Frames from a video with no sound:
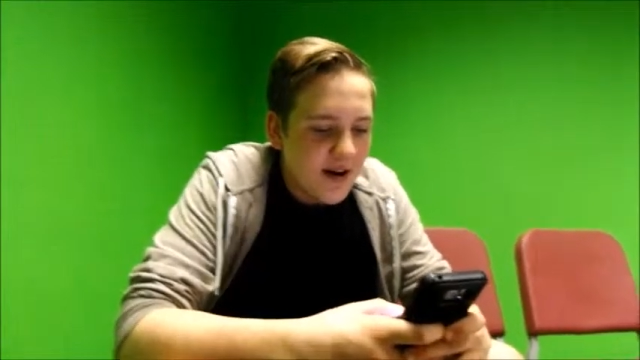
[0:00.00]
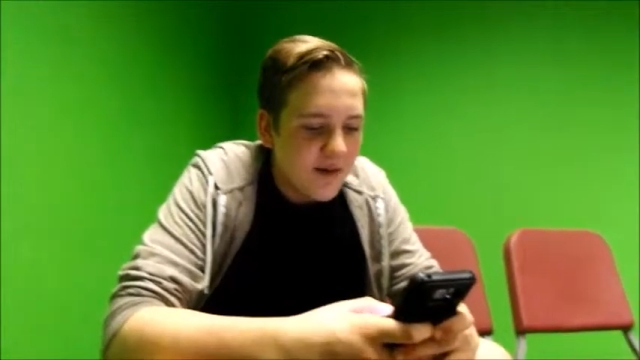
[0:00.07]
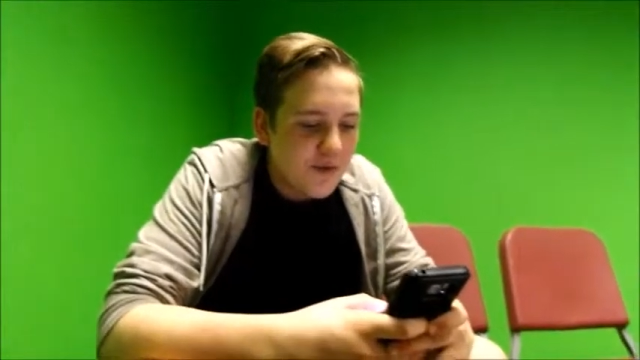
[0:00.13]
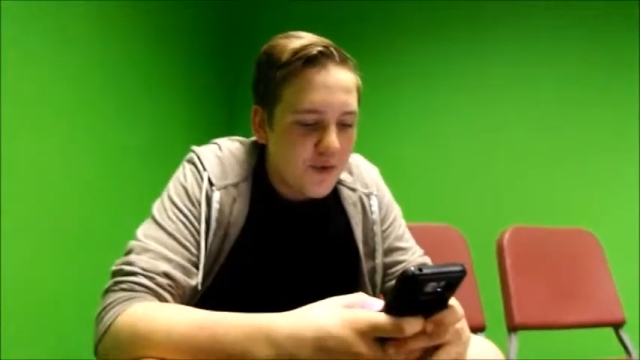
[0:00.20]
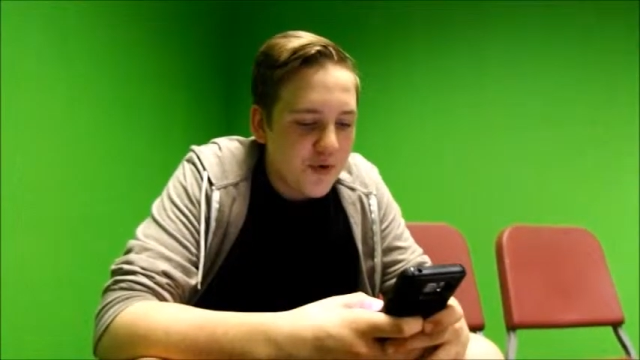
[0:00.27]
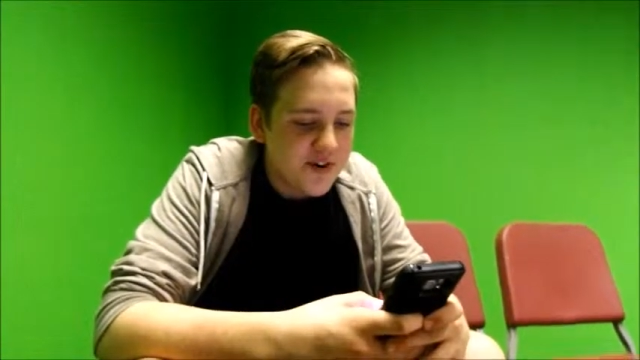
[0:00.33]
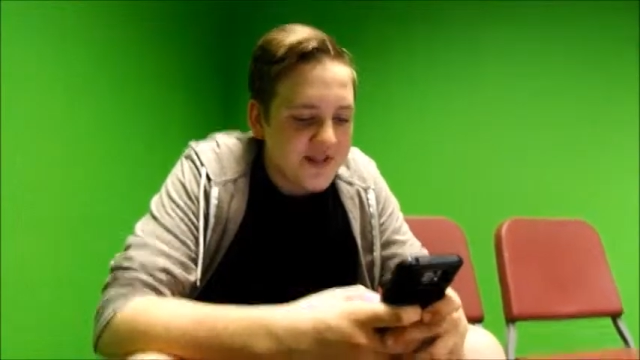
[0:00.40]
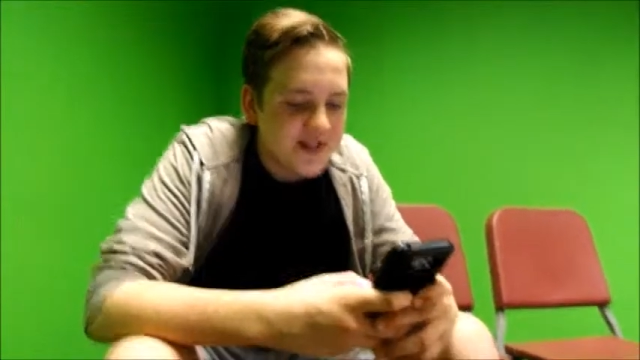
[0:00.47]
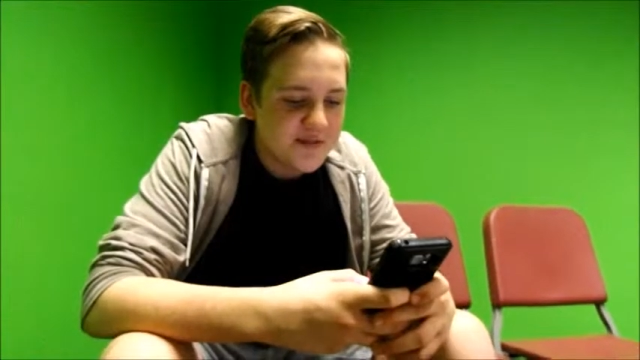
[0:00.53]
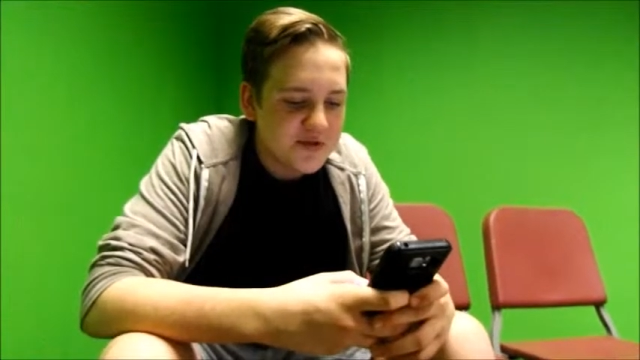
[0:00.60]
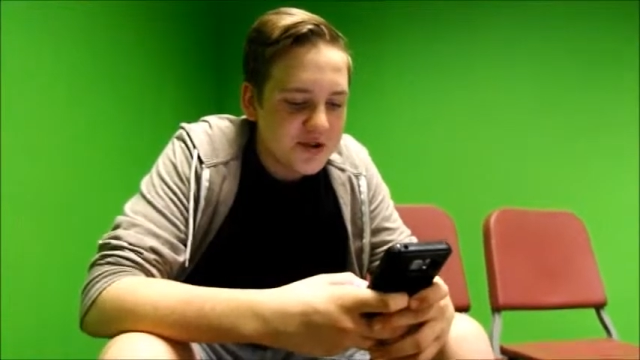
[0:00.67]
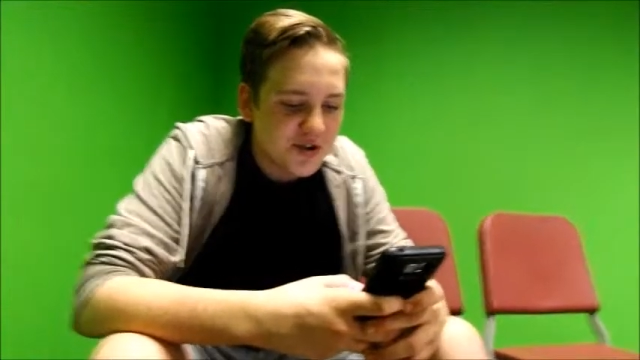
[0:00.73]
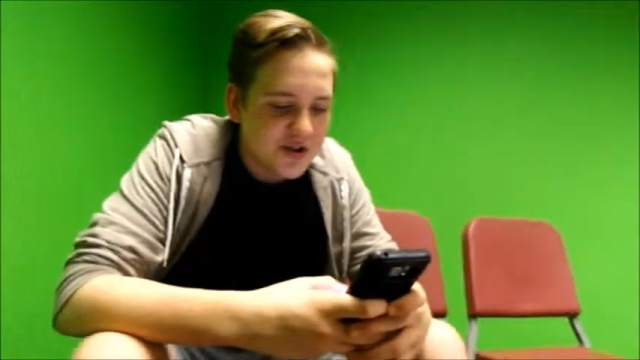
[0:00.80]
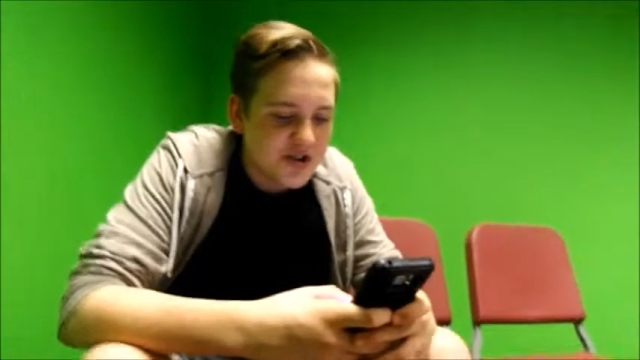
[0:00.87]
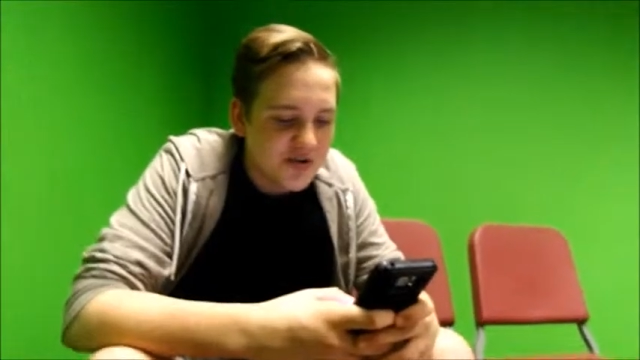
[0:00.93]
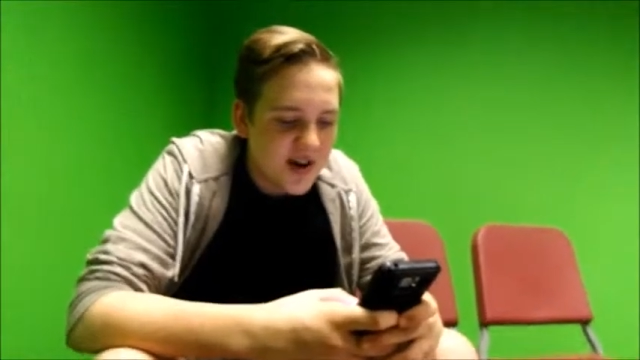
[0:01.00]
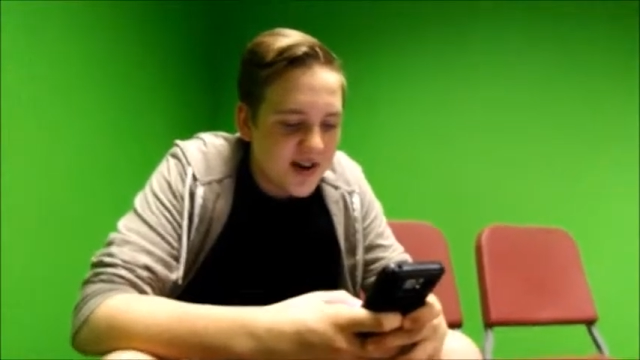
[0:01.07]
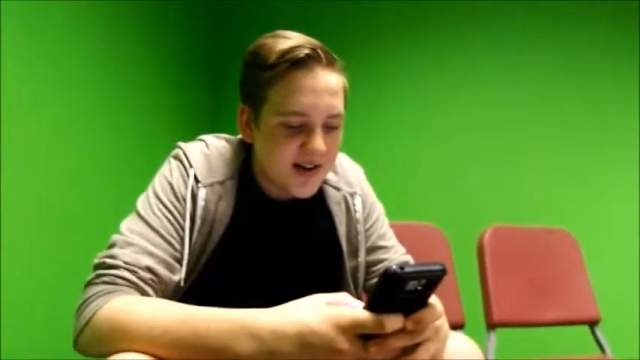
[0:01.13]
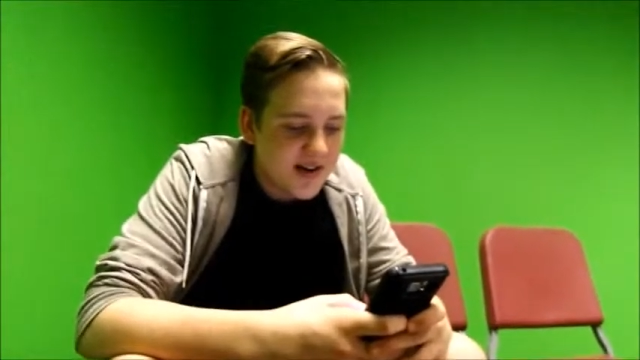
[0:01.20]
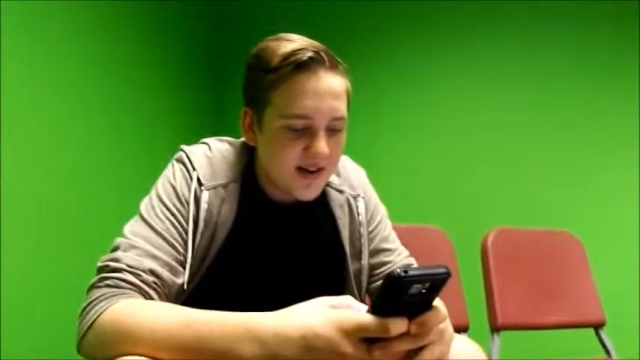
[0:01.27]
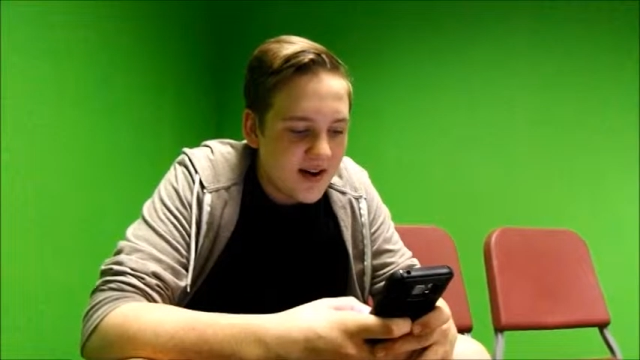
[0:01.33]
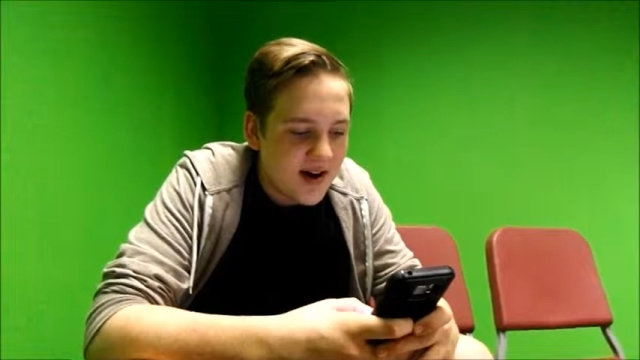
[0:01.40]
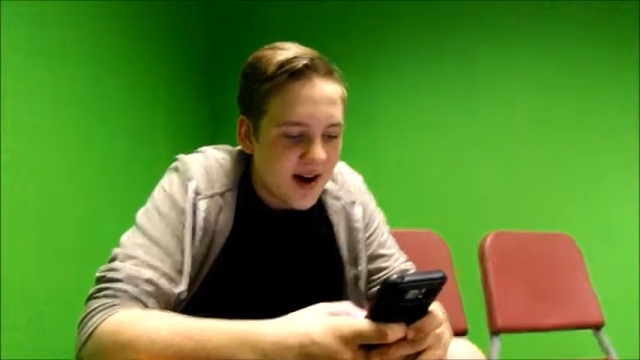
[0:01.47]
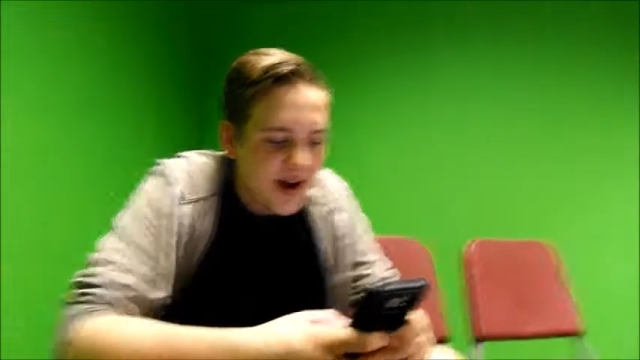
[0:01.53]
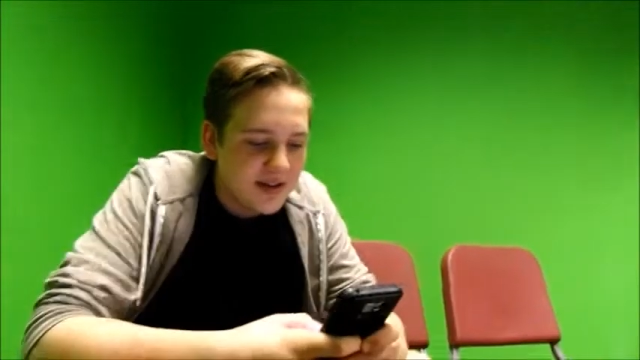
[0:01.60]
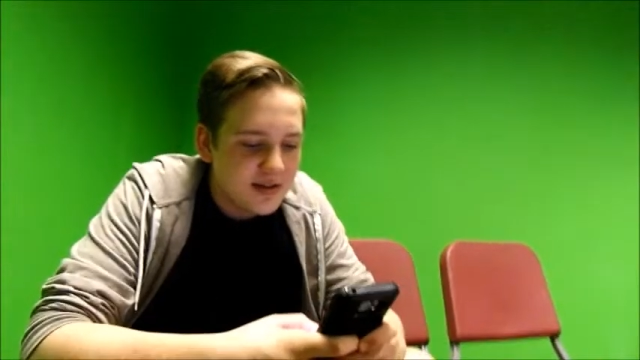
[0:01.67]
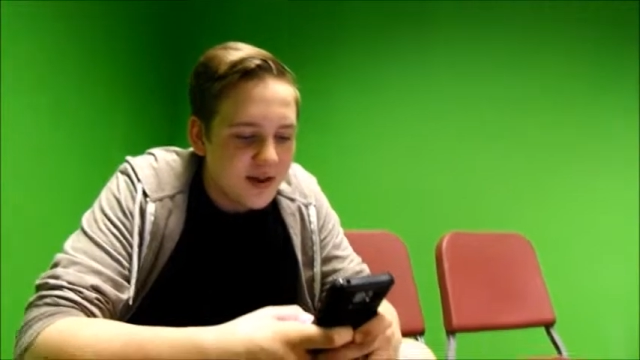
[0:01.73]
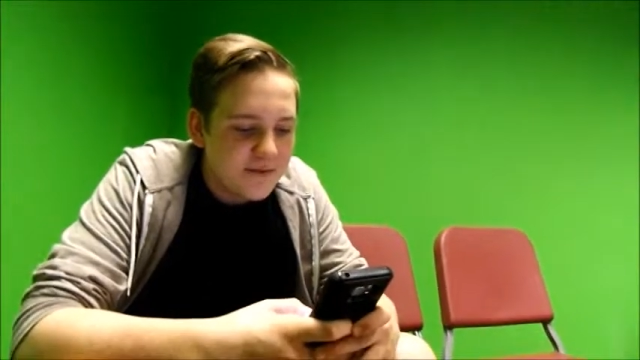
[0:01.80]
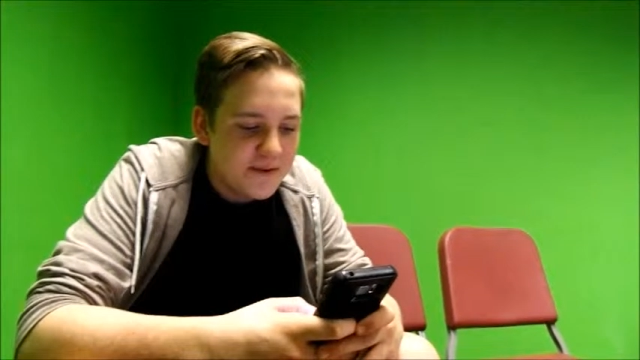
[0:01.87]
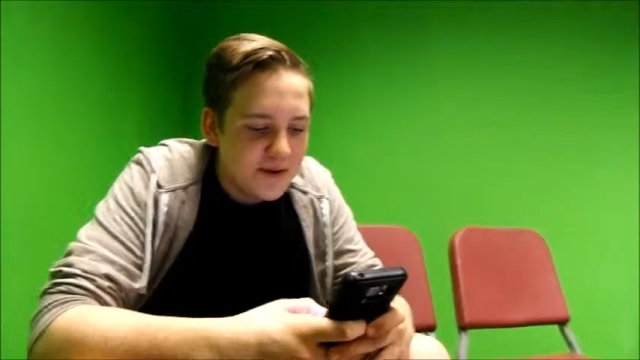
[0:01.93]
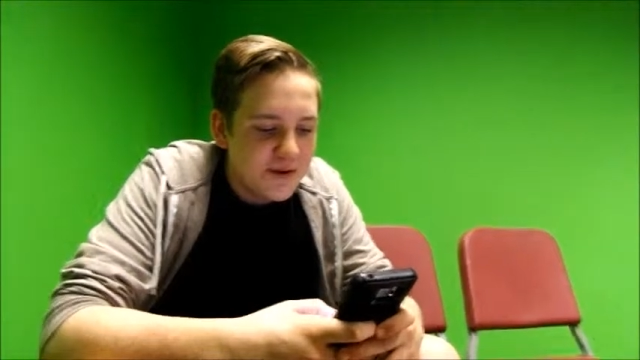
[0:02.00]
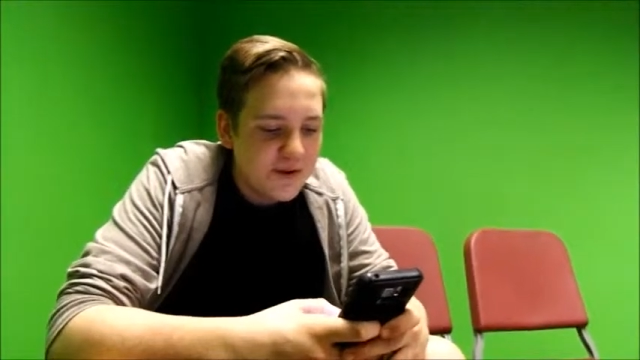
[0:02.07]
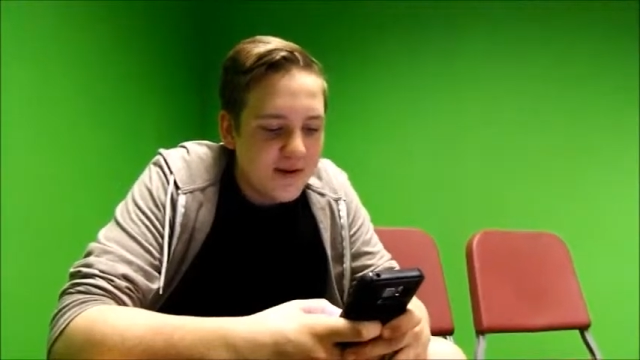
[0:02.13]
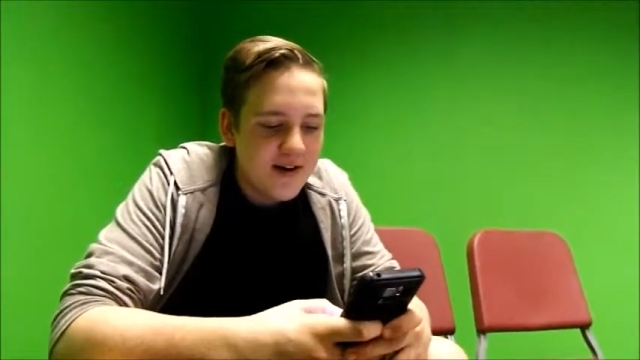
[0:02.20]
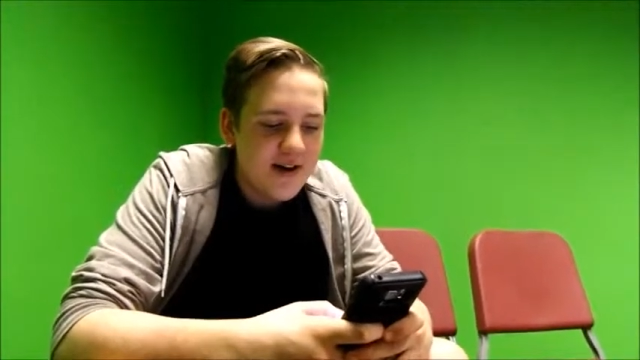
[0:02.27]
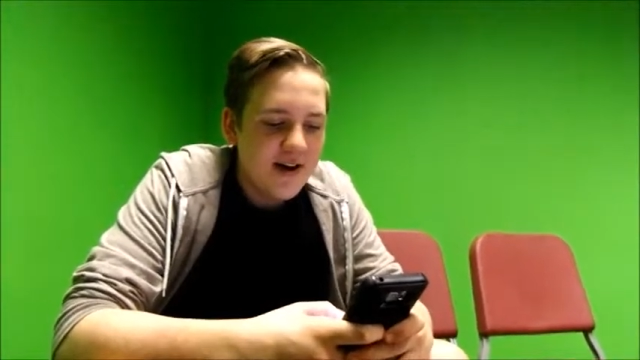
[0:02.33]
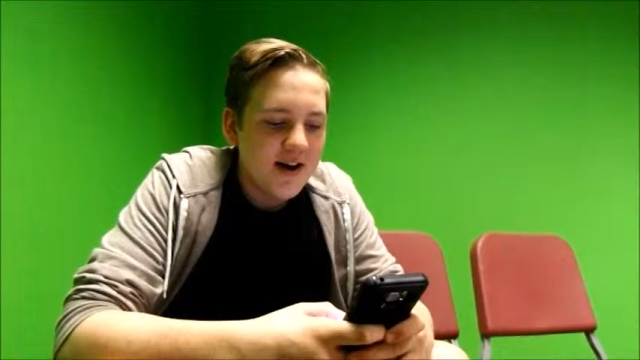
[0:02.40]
Of course, I'm sure, Shrek. I love you.